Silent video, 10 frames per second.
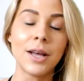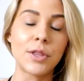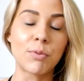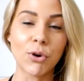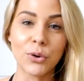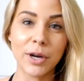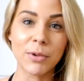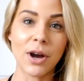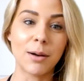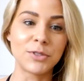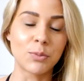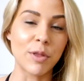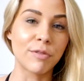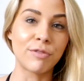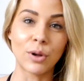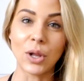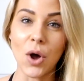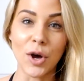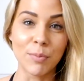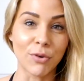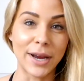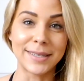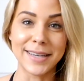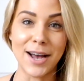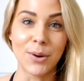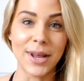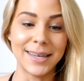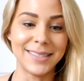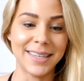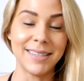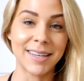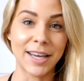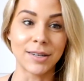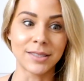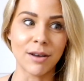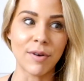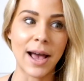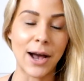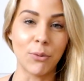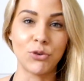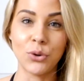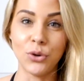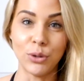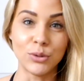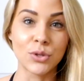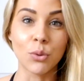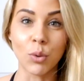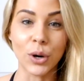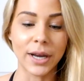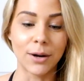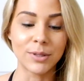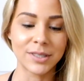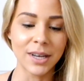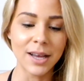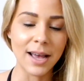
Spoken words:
the program comes with full-on breakdown and details of how to use the workouts,